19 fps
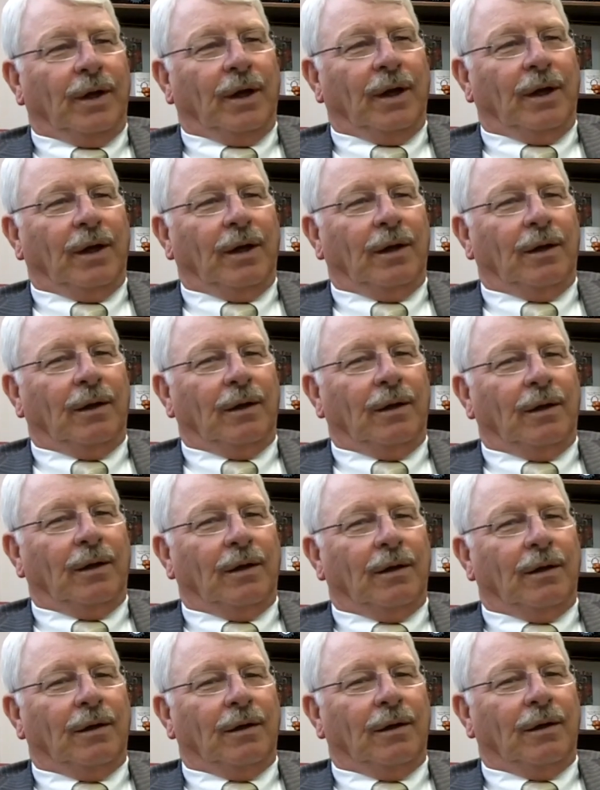And
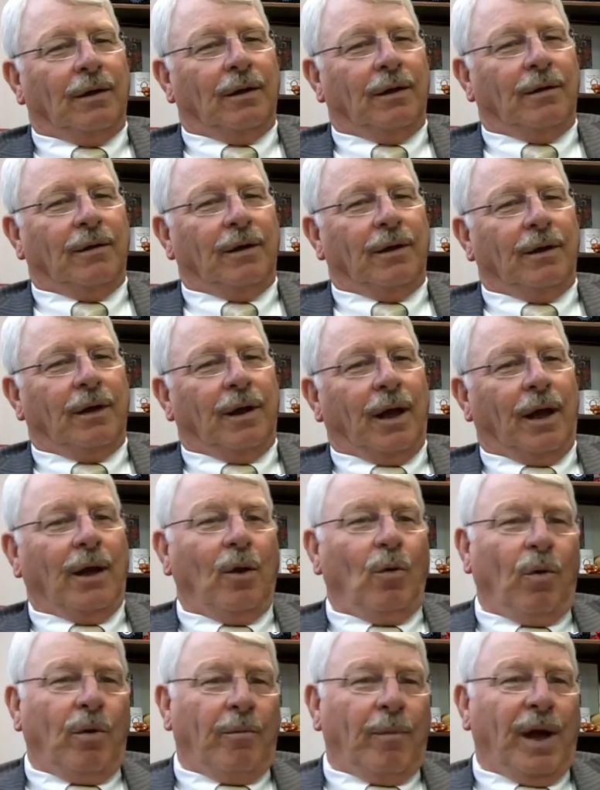uh, I
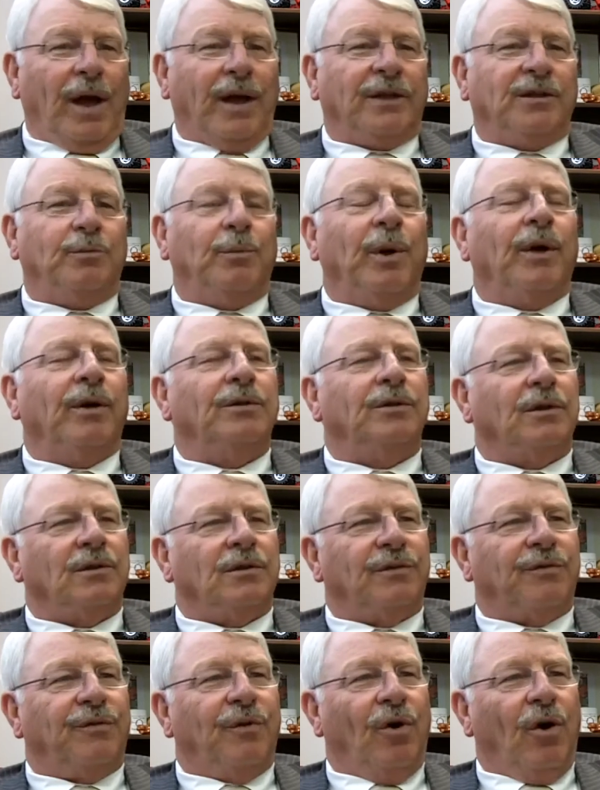know in my experience
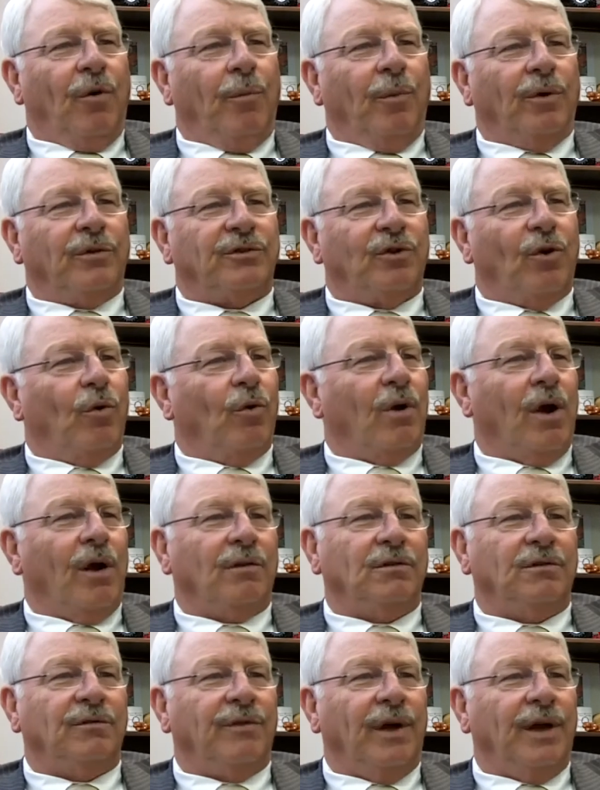as a farmer, soil
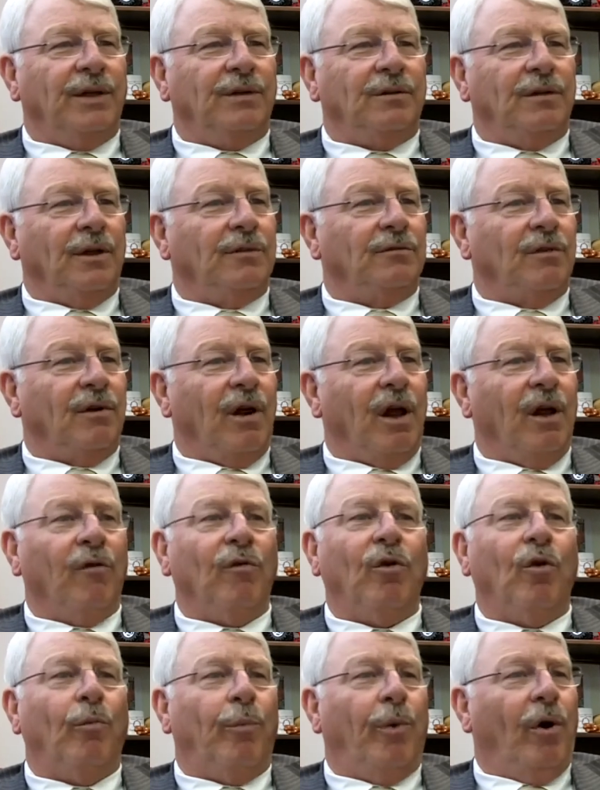conservation is an
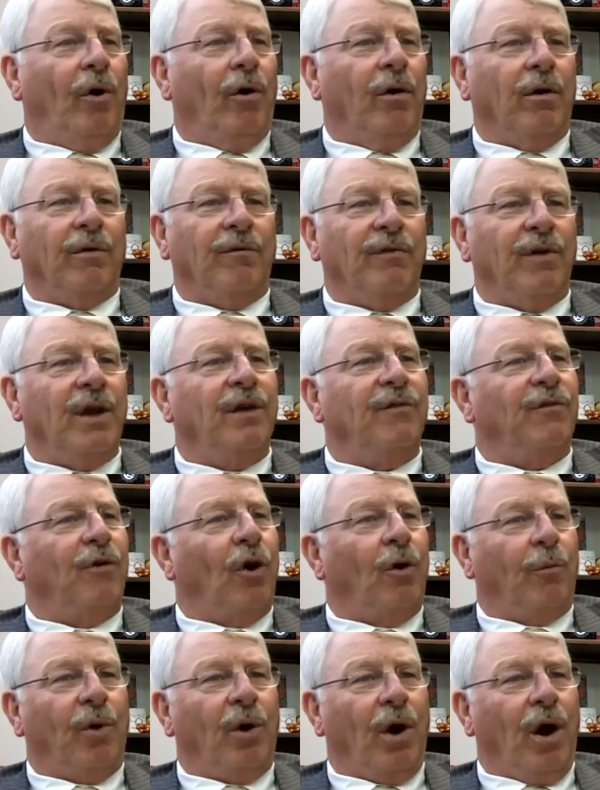integral part of any
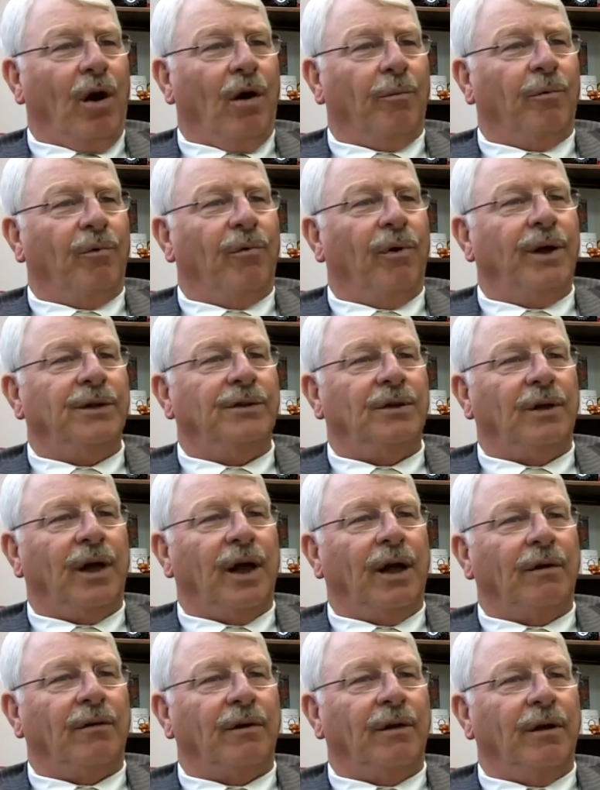farming operation
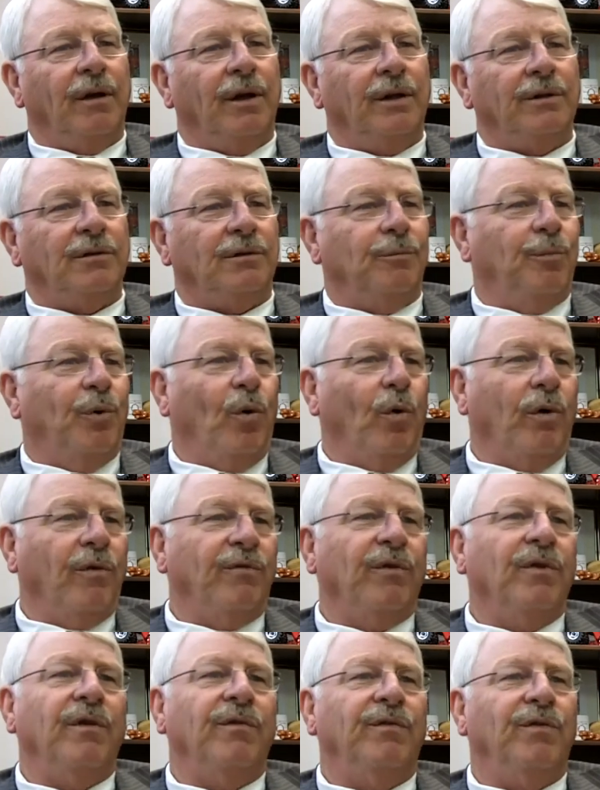out there, and it's
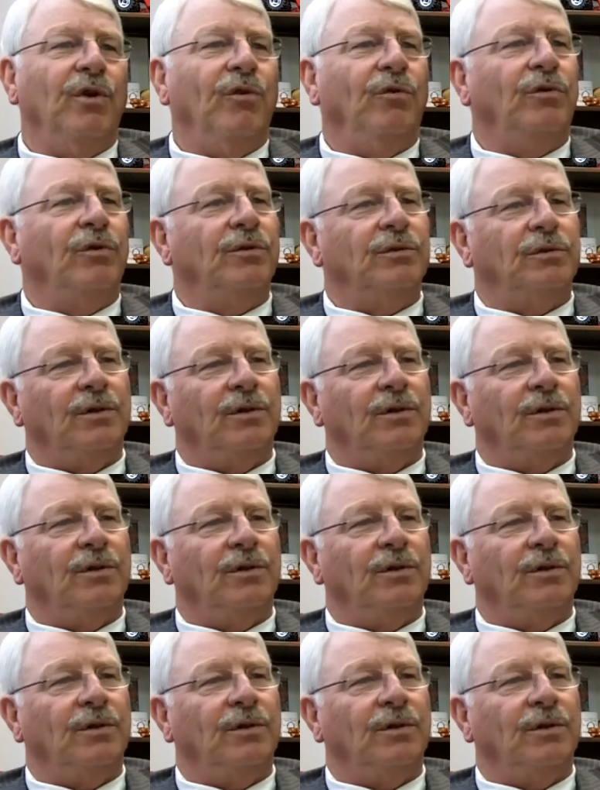important for the future.